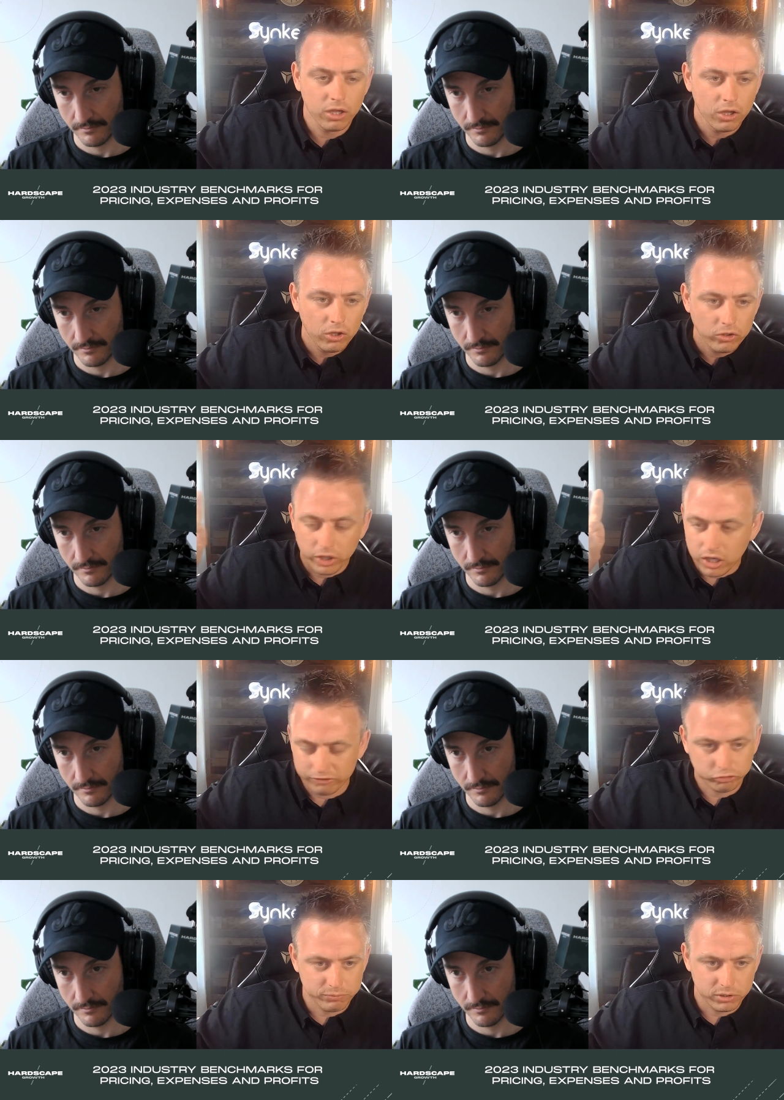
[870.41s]
Speaker 1: the
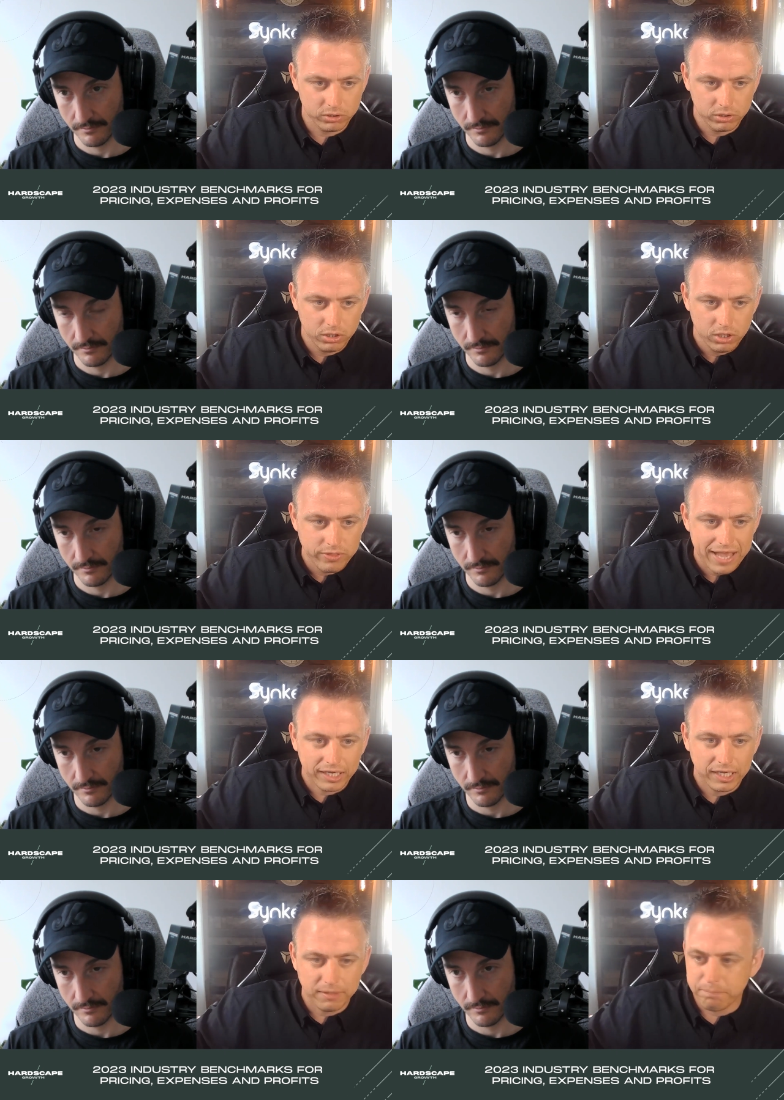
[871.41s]
customer that
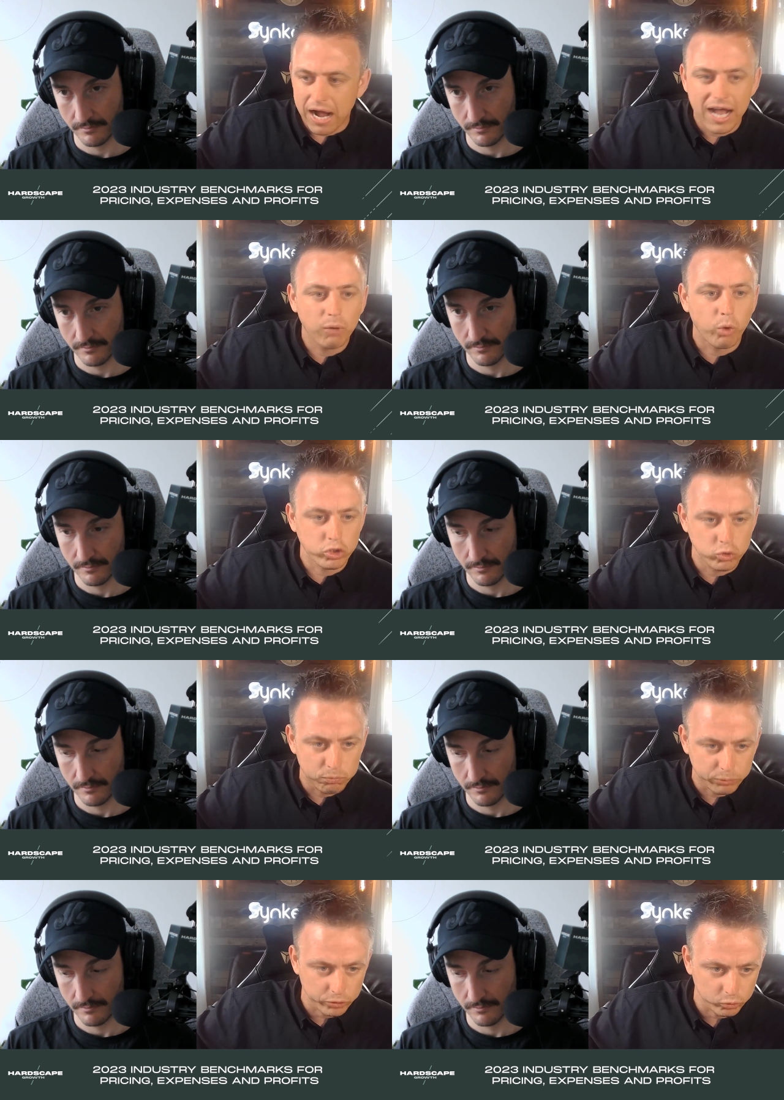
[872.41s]
can buy what you
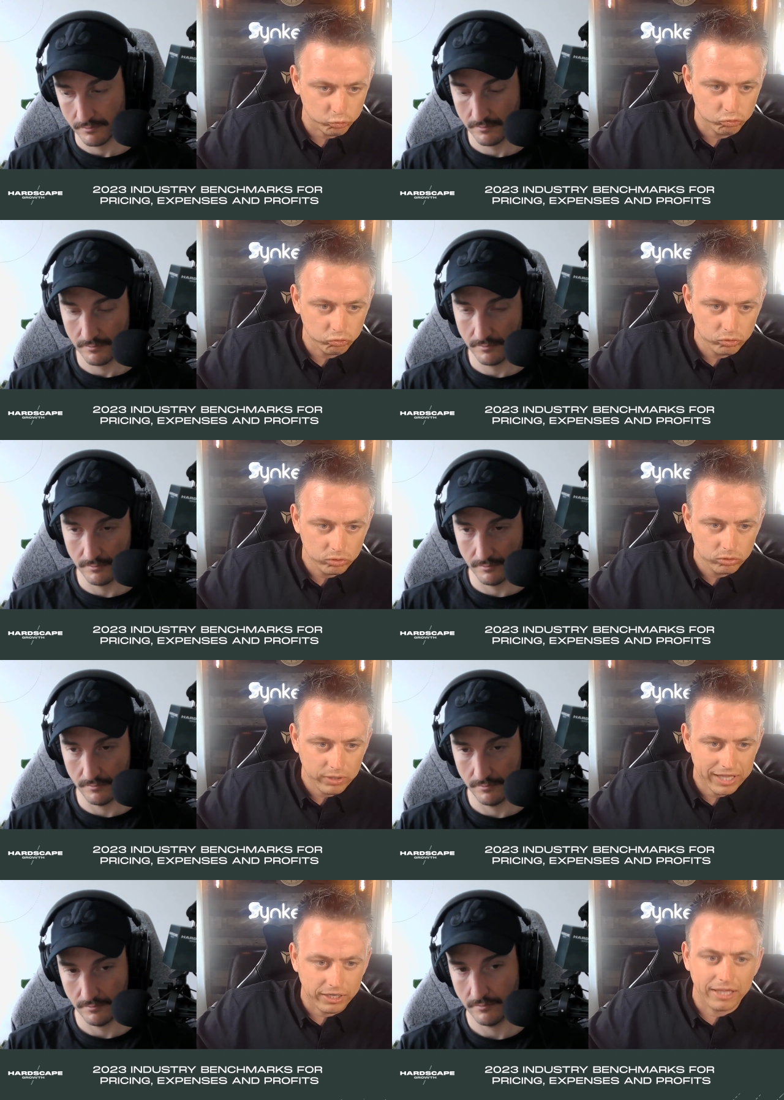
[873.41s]
produce. And,
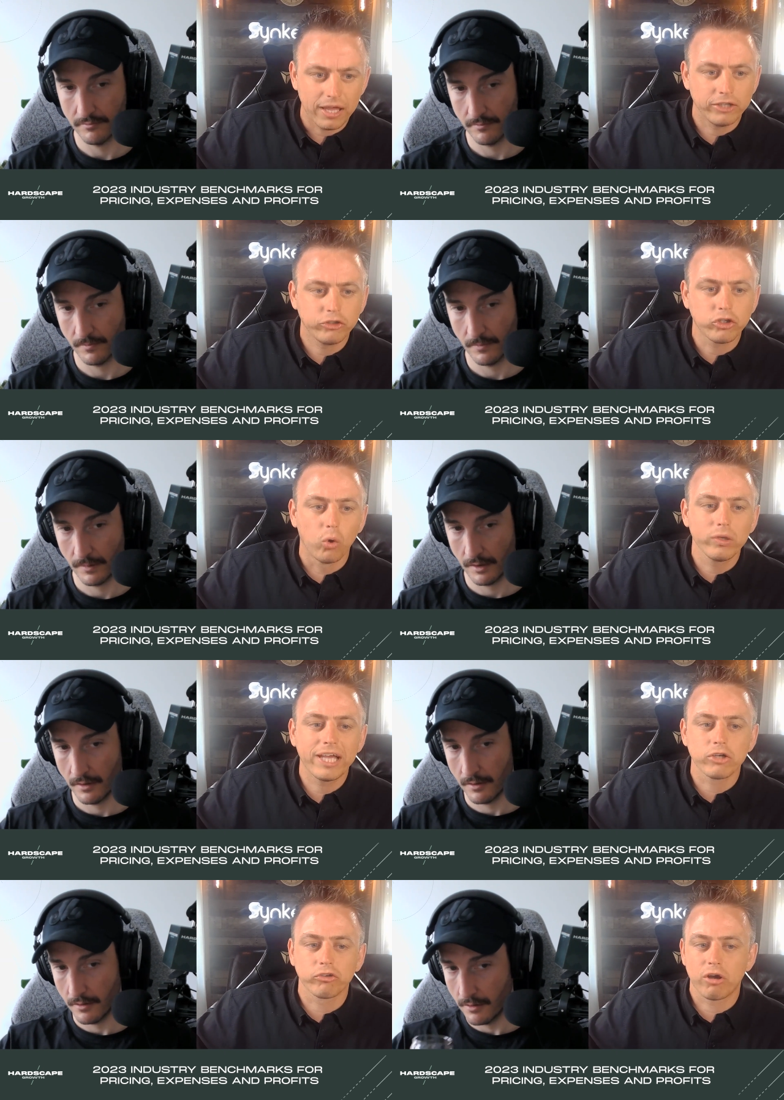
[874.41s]
hmm. and, and don't let
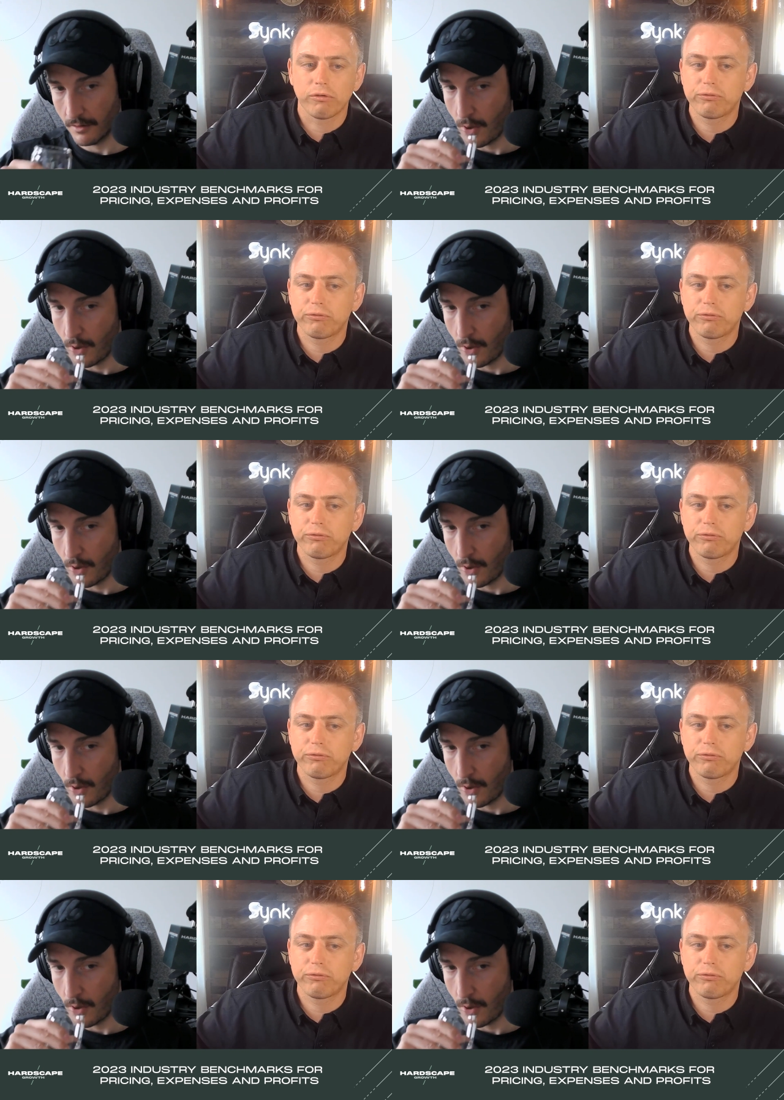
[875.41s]
yourself fight